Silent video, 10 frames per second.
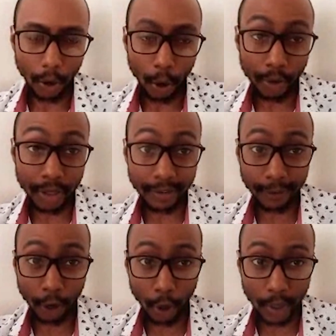or the
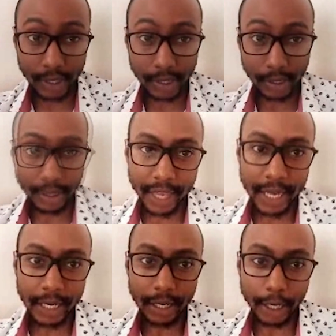followers,
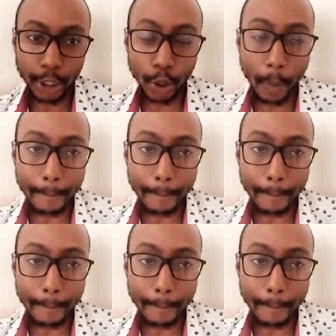then you